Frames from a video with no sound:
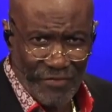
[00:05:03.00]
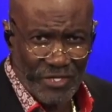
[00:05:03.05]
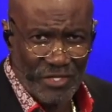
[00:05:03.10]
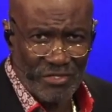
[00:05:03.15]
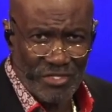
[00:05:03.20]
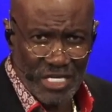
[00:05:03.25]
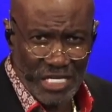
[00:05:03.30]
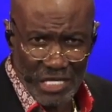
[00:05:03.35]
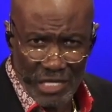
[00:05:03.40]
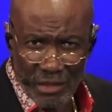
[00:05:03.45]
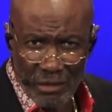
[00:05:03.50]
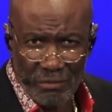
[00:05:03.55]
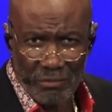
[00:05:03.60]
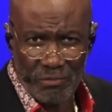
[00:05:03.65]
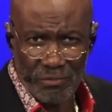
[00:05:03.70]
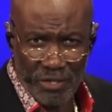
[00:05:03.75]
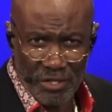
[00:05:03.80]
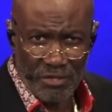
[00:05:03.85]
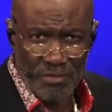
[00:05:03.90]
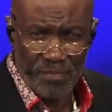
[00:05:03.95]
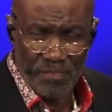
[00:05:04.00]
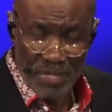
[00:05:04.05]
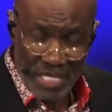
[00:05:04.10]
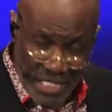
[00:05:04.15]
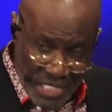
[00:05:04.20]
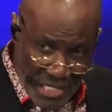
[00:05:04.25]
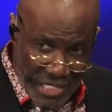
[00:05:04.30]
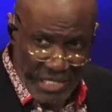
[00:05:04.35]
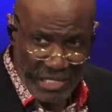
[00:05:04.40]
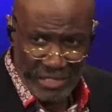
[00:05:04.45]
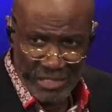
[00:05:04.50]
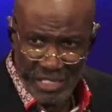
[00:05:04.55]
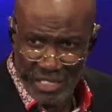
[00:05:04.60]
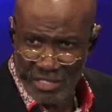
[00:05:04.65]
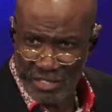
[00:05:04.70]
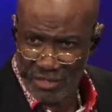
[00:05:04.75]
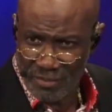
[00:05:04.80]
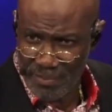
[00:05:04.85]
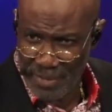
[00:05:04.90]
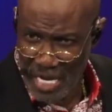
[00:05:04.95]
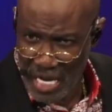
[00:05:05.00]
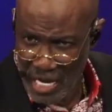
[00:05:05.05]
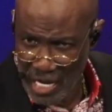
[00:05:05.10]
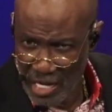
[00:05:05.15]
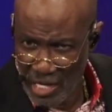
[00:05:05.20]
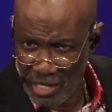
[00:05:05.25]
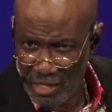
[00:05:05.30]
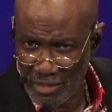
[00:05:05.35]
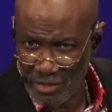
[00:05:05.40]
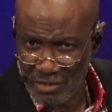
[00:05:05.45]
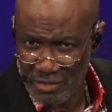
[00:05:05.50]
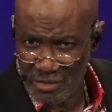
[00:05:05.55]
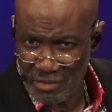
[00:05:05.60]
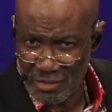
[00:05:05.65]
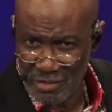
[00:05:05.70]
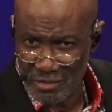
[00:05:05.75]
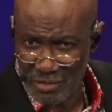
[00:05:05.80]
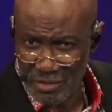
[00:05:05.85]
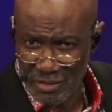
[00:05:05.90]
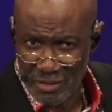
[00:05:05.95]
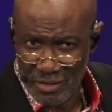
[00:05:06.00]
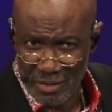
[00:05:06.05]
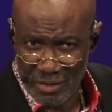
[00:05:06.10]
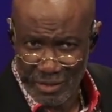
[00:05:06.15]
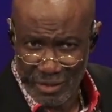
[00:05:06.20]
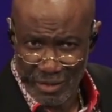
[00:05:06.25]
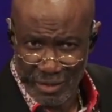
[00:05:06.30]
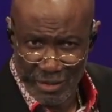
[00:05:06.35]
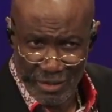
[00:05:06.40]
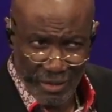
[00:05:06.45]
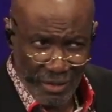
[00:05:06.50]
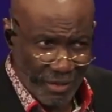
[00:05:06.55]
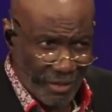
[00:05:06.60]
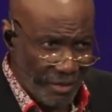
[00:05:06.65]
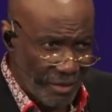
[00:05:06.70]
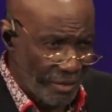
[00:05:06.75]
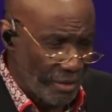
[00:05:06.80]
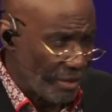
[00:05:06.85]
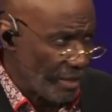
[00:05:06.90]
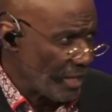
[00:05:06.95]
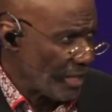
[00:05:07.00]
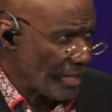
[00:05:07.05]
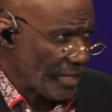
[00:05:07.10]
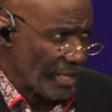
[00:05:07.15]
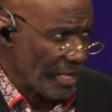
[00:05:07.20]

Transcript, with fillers: to deal with being despised. Uh,